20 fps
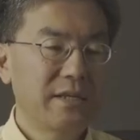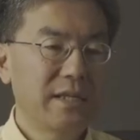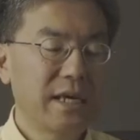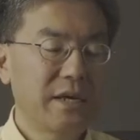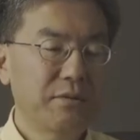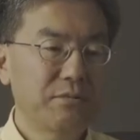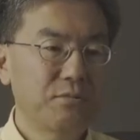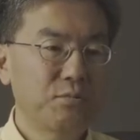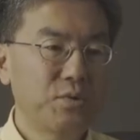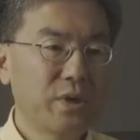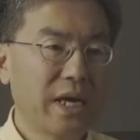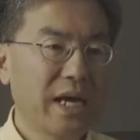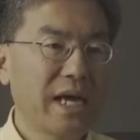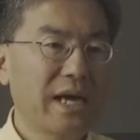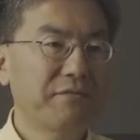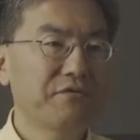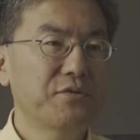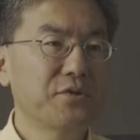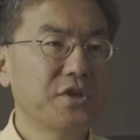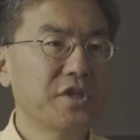then we
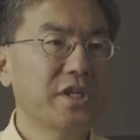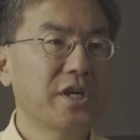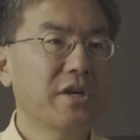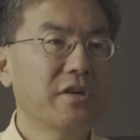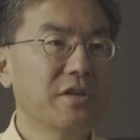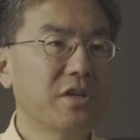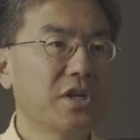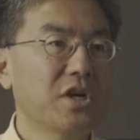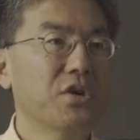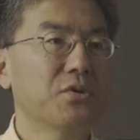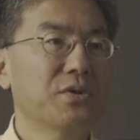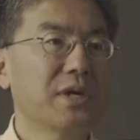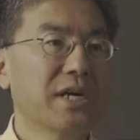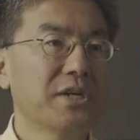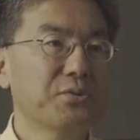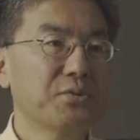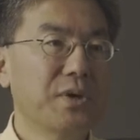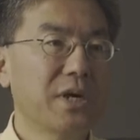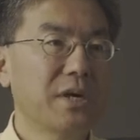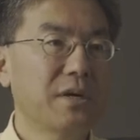have to share the code
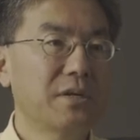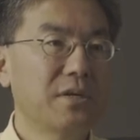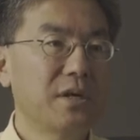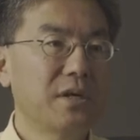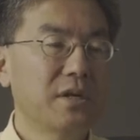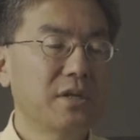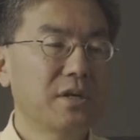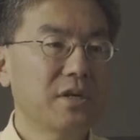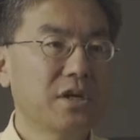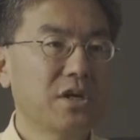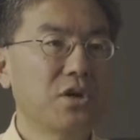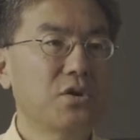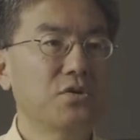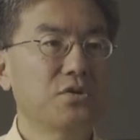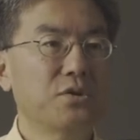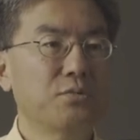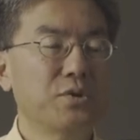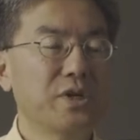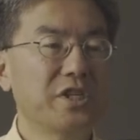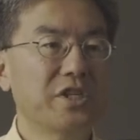as well, the
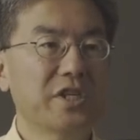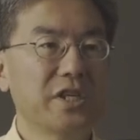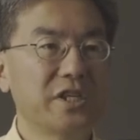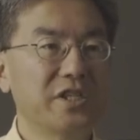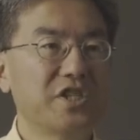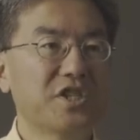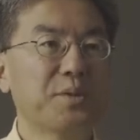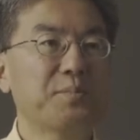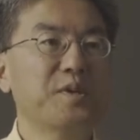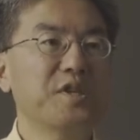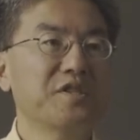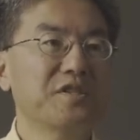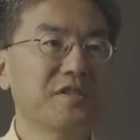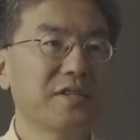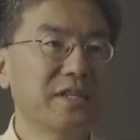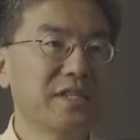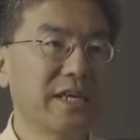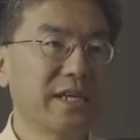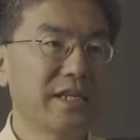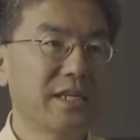code which interprets
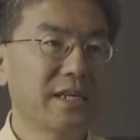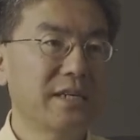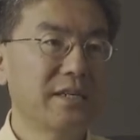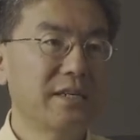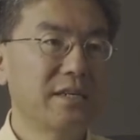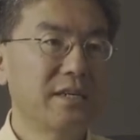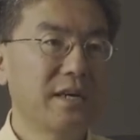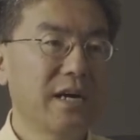the data.